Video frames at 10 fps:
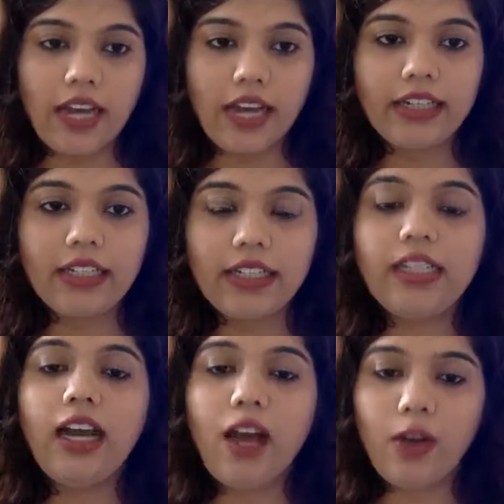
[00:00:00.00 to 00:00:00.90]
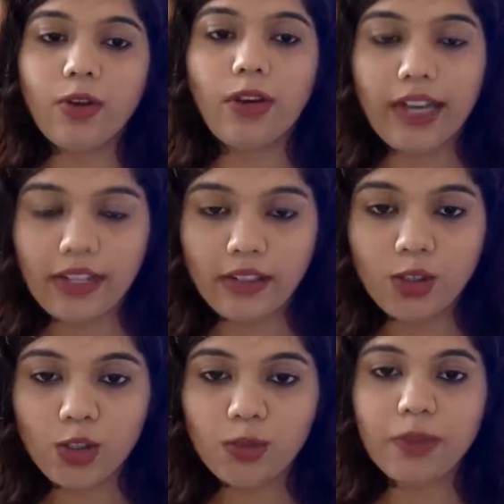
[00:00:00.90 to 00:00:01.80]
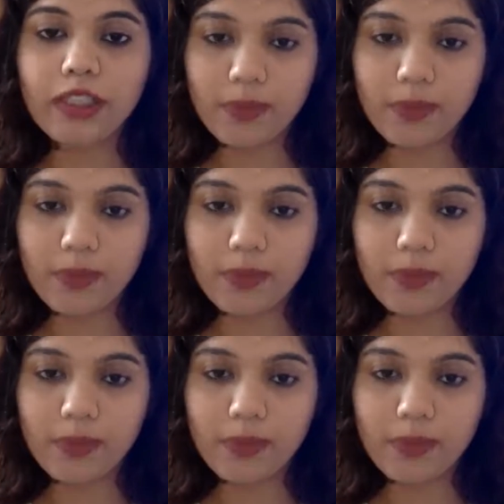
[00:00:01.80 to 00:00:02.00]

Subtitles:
ideally how your letter should be